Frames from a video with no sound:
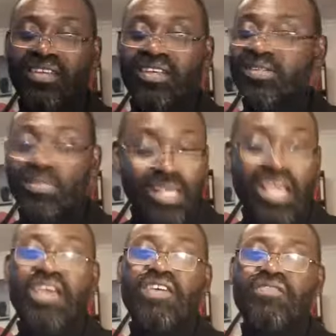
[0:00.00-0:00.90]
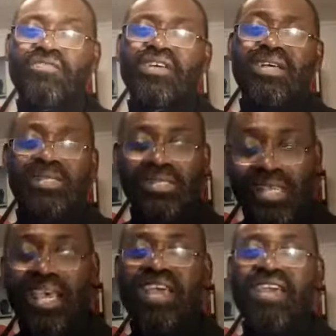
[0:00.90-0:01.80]
Save
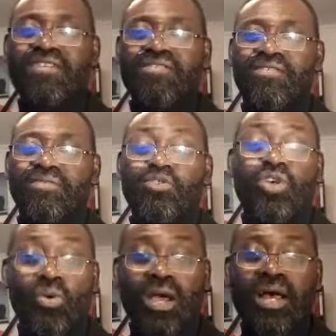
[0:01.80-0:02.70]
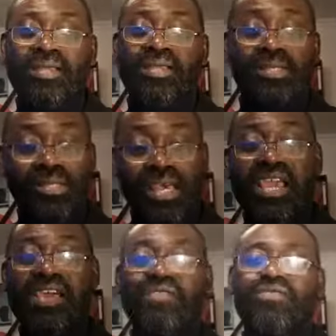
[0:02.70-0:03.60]
your wealth.
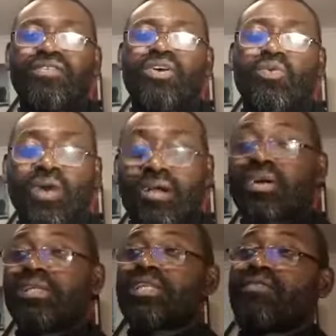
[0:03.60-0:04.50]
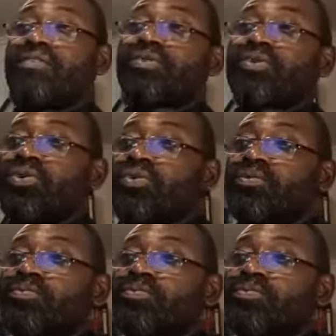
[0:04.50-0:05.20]
Save what God is giving to you